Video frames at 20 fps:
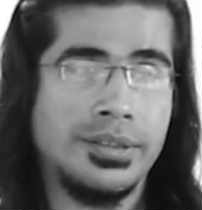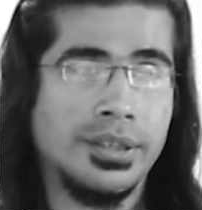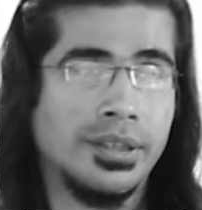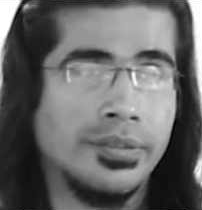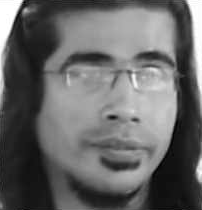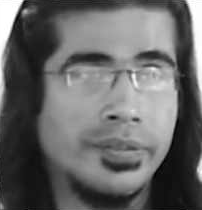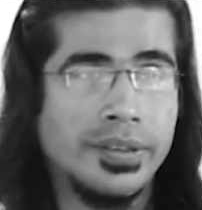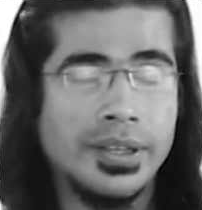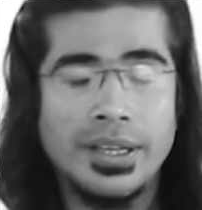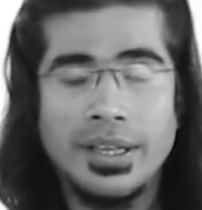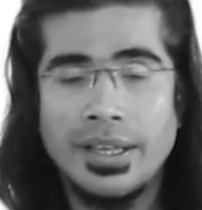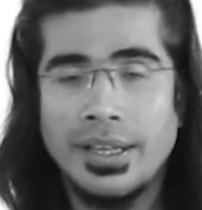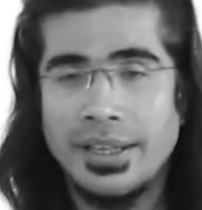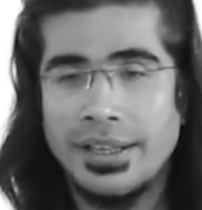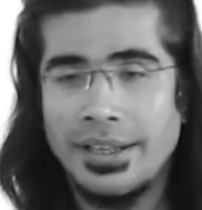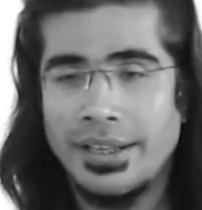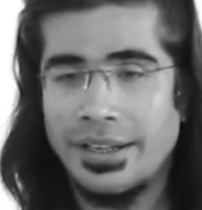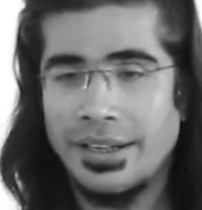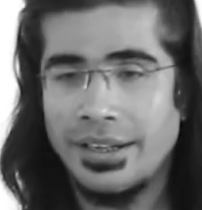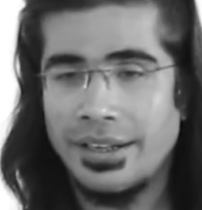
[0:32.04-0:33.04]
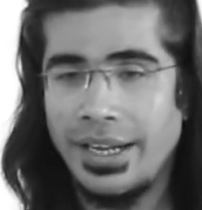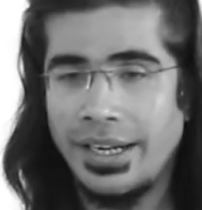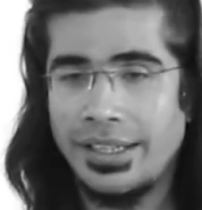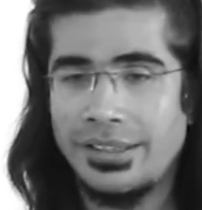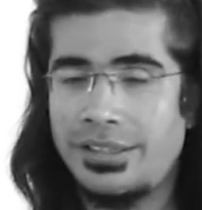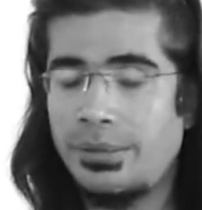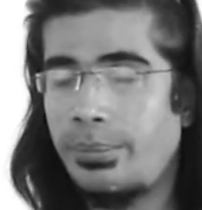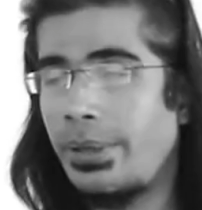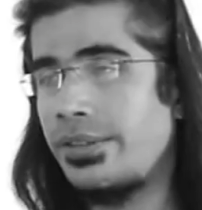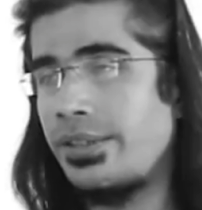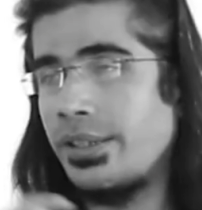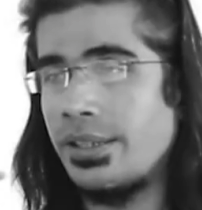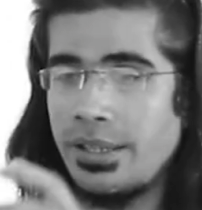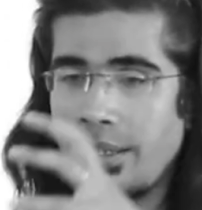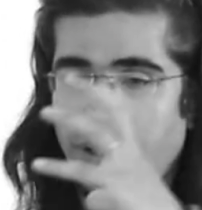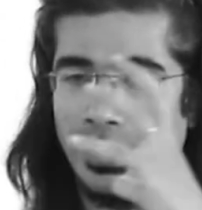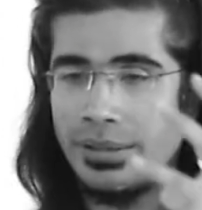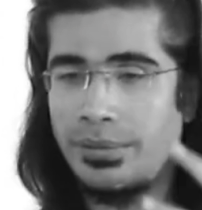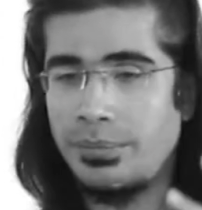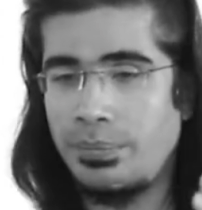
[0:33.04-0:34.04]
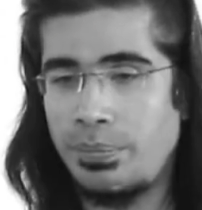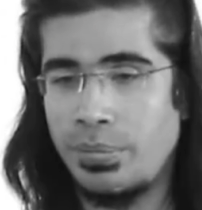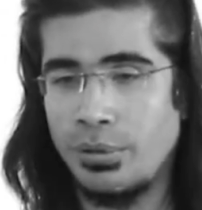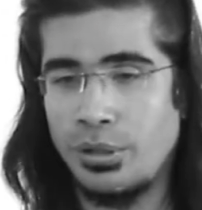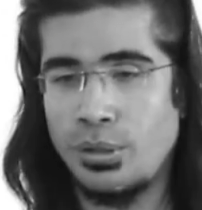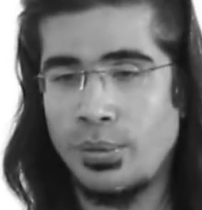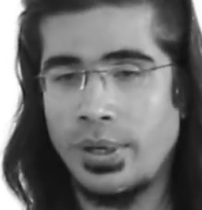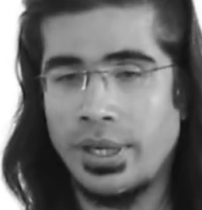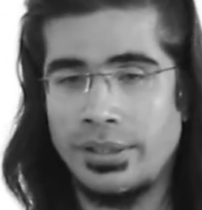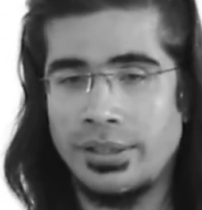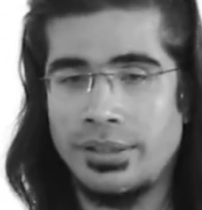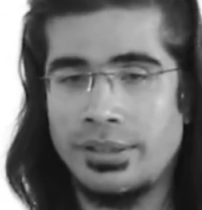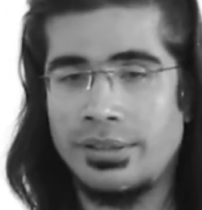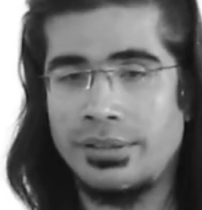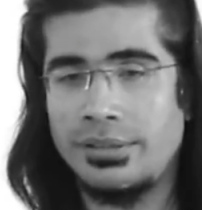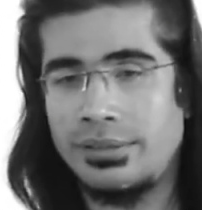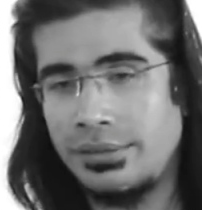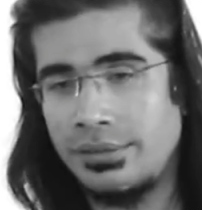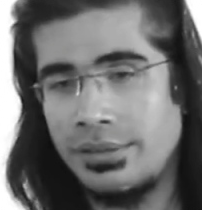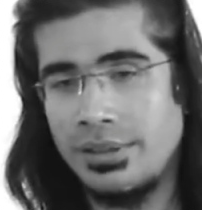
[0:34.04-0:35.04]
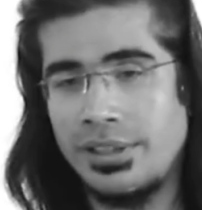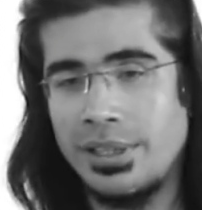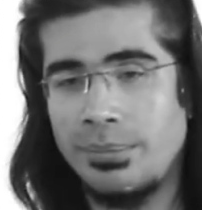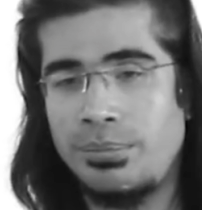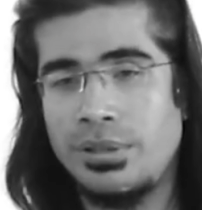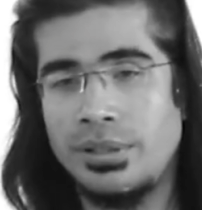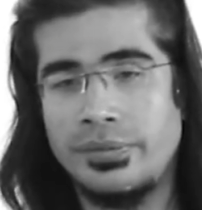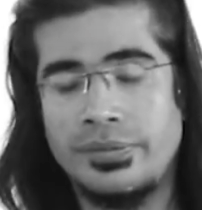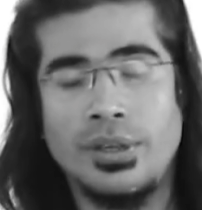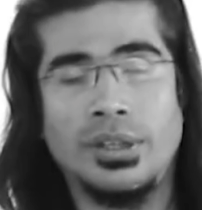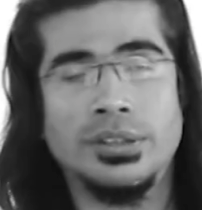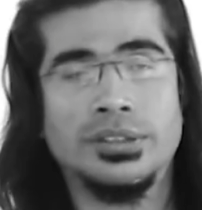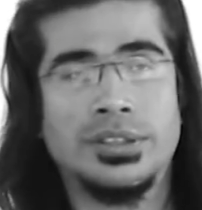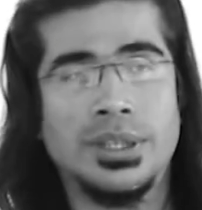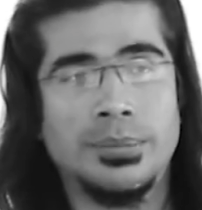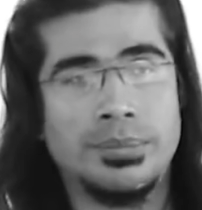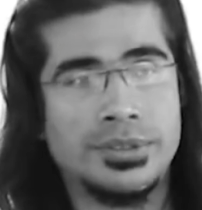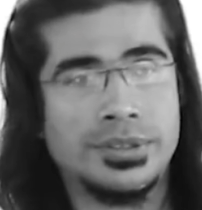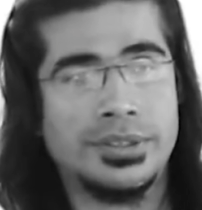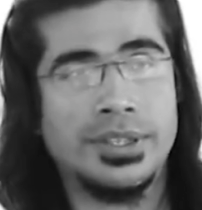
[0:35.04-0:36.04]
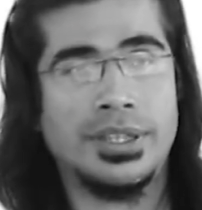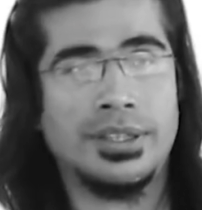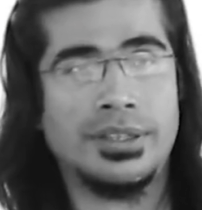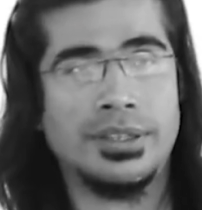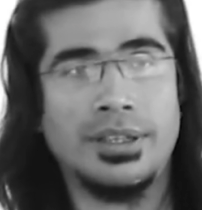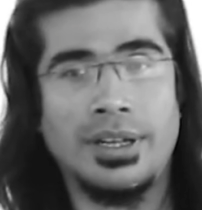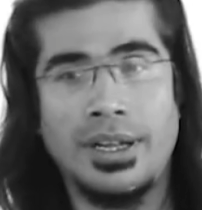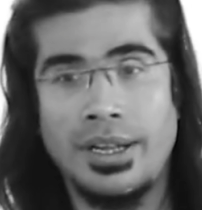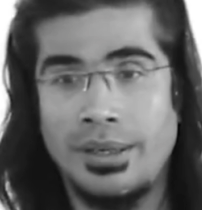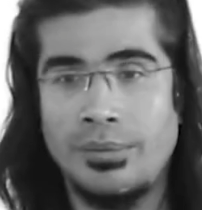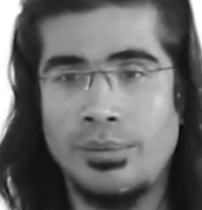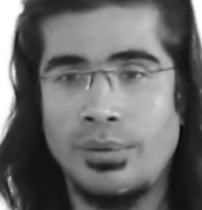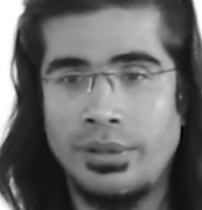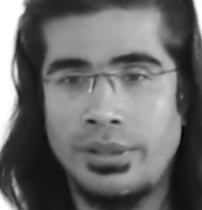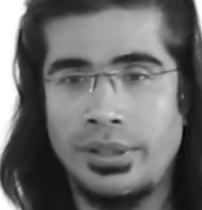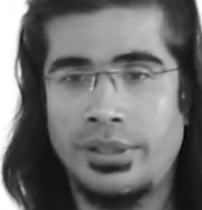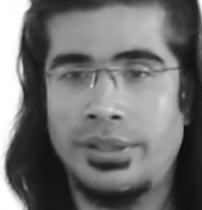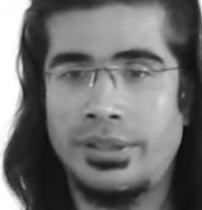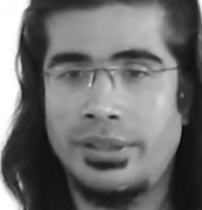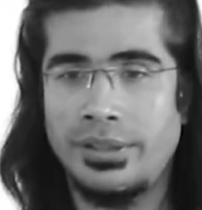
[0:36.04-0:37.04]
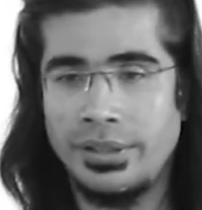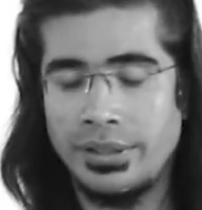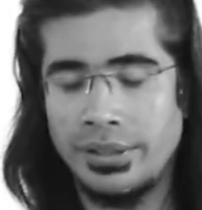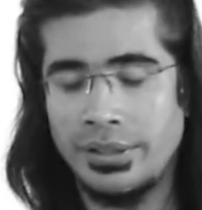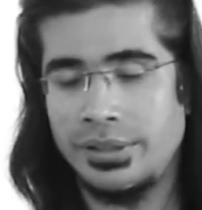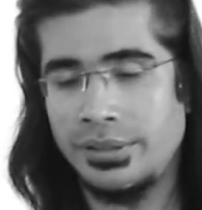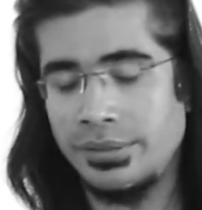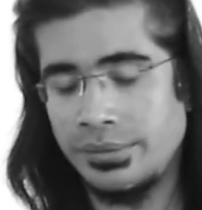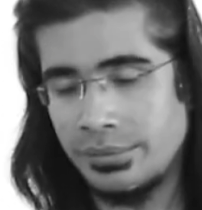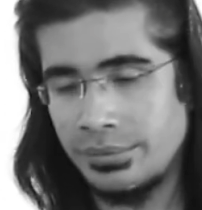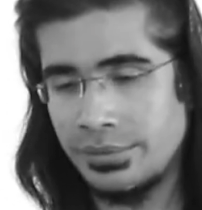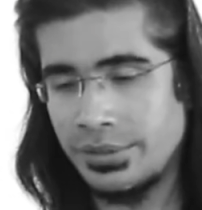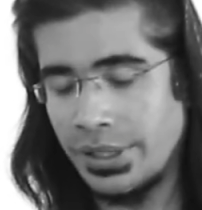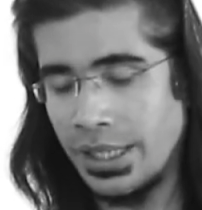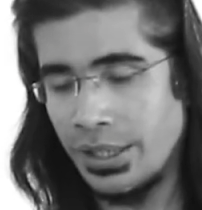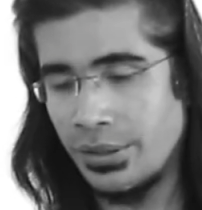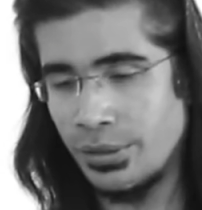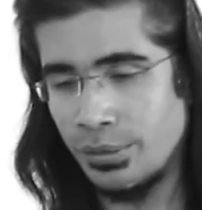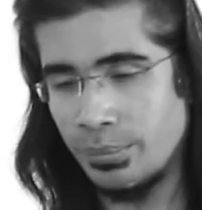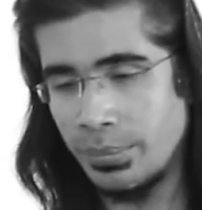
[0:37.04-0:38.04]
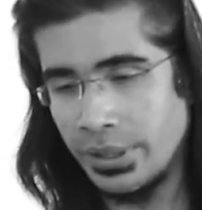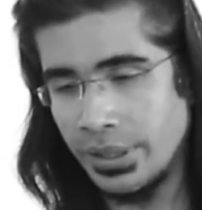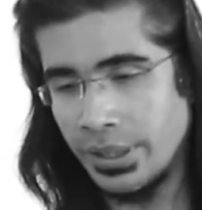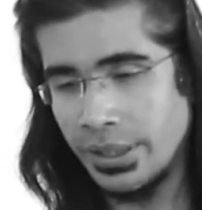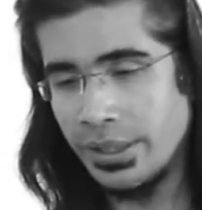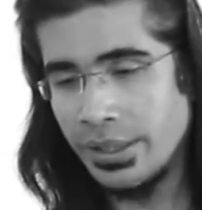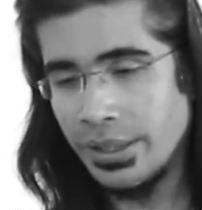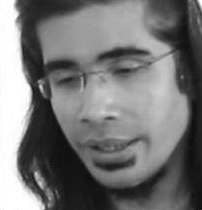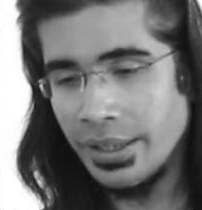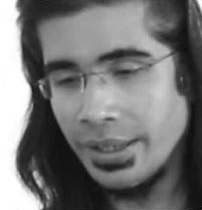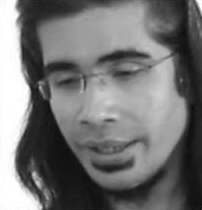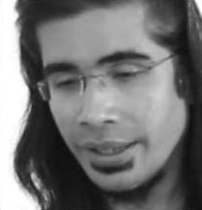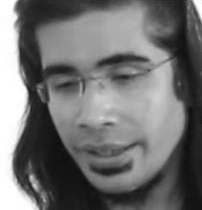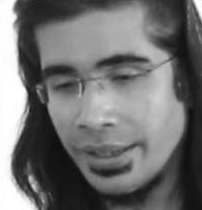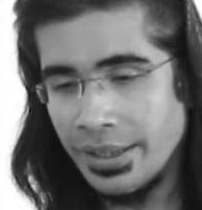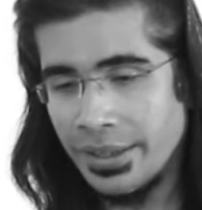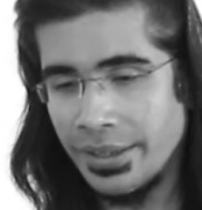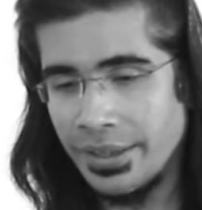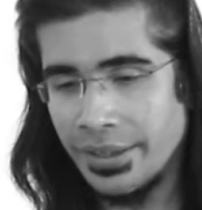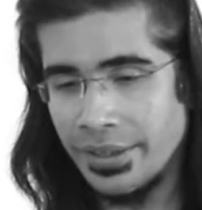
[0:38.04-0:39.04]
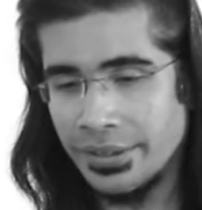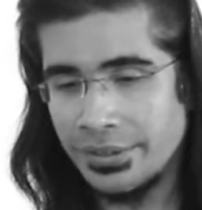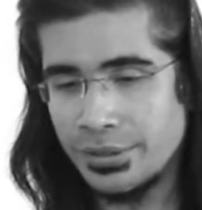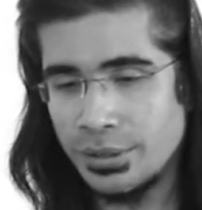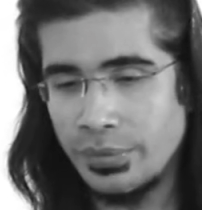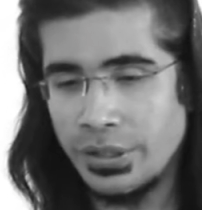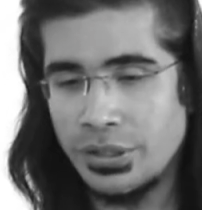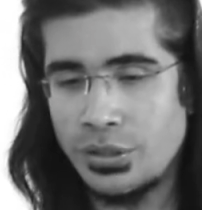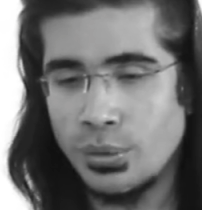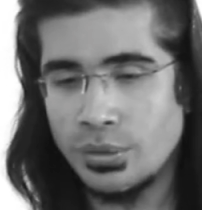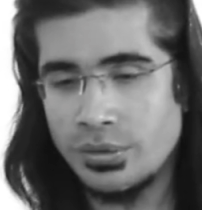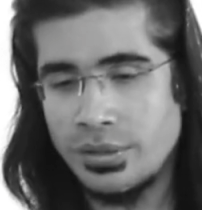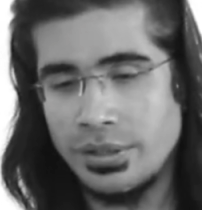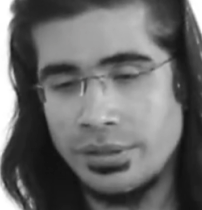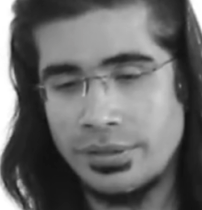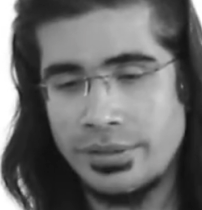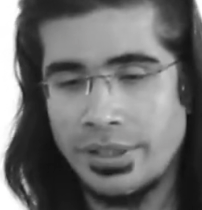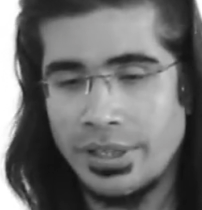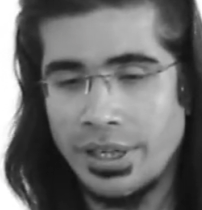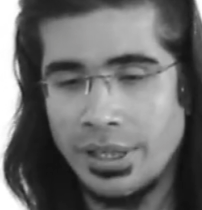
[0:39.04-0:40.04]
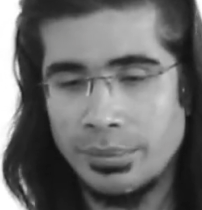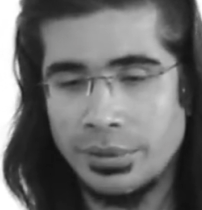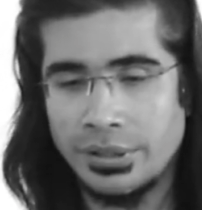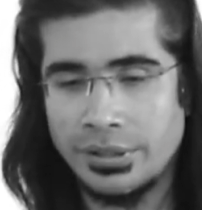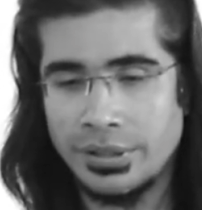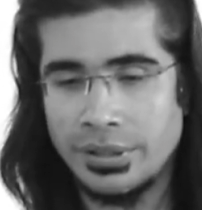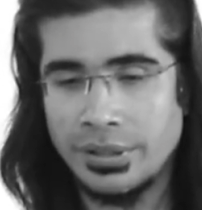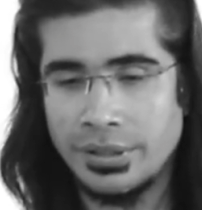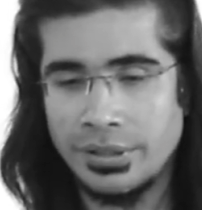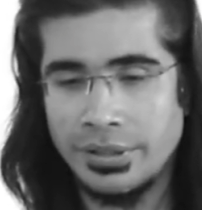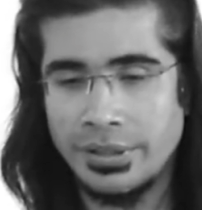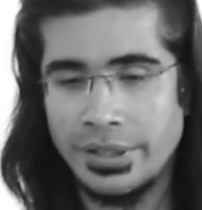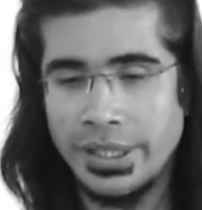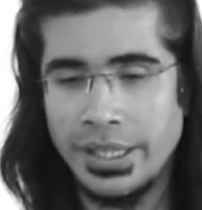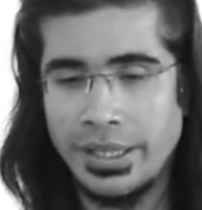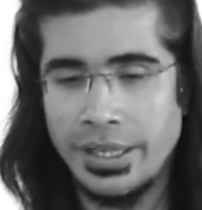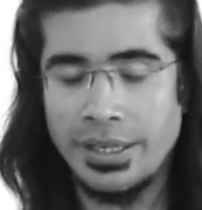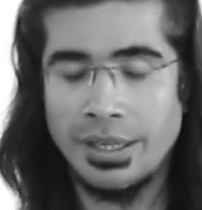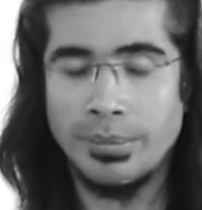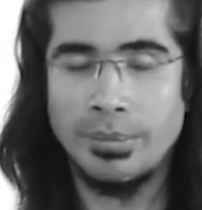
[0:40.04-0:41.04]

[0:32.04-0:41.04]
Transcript: stuff. And she basically put together a couple of concepts that I wanted the tattoo to be in. So we chose the three-dimensional DNA